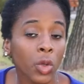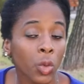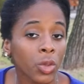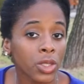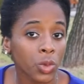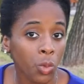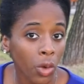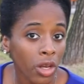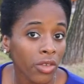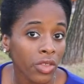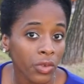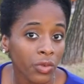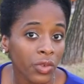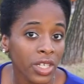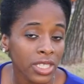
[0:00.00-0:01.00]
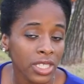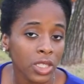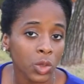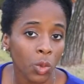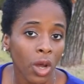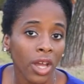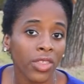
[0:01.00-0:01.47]
was one of the reasons
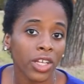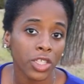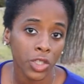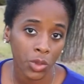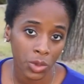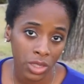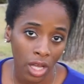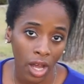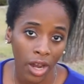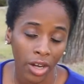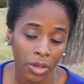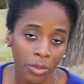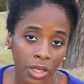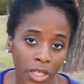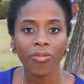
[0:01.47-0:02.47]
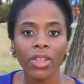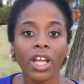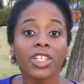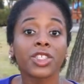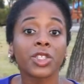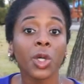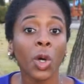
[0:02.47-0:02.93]
why they chose to hire me.
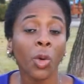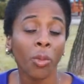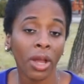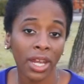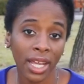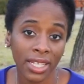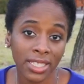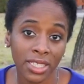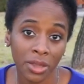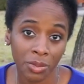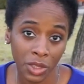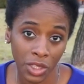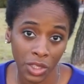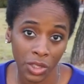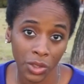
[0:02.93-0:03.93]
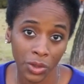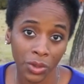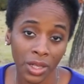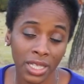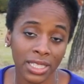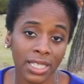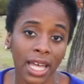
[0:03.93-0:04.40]
So my next tip to you
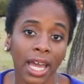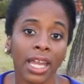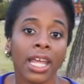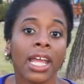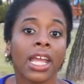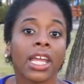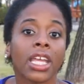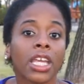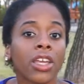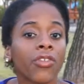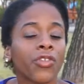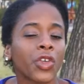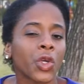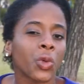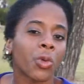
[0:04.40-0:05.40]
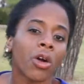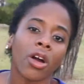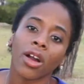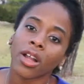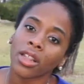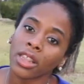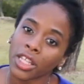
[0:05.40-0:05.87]
is that if you
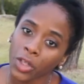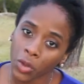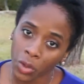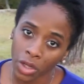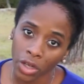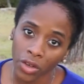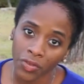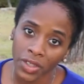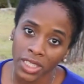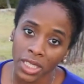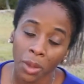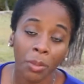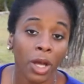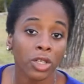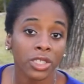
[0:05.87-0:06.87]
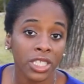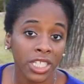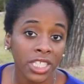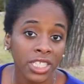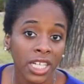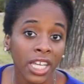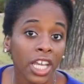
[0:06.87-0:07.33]
are a little nervous about
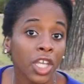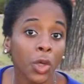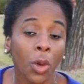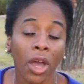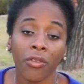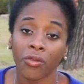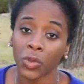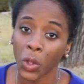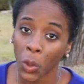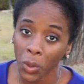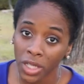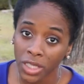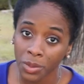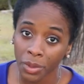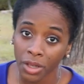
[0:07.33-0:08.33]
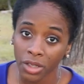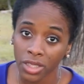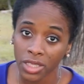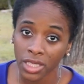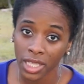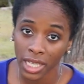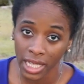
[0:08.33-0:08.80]
teaching and you have no
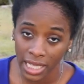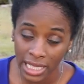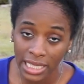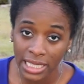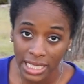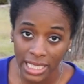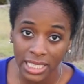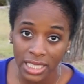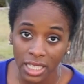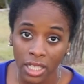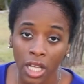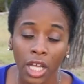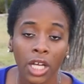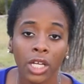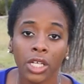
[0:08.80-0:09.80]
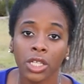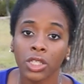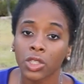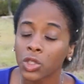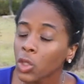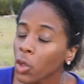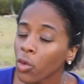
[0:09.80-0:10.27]
experience in teaching,
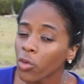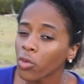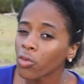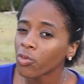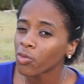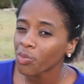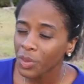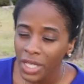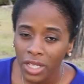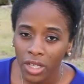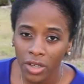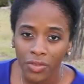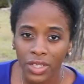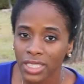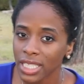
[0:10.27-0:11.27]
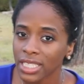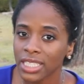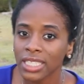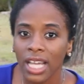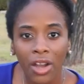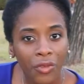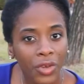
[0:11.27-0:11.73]
don't be nervous. It's
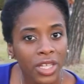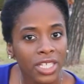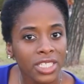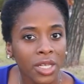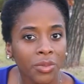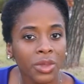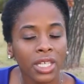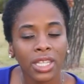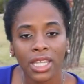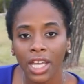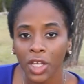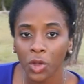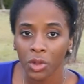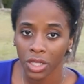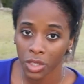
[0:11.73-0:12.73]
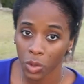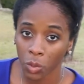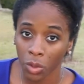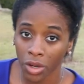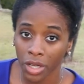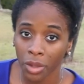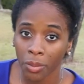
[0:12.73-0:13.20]
not really something that you need to
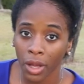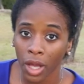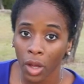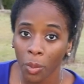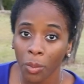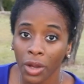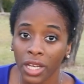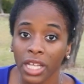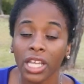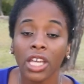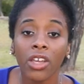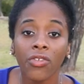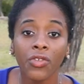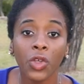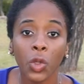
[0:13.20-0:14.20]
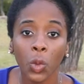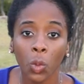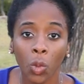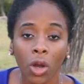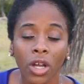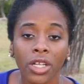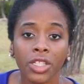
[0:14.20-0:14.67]
worry about, but if you
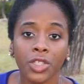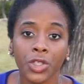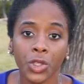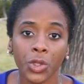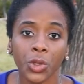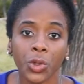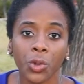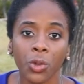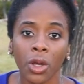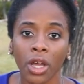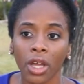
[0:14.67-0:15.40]
want to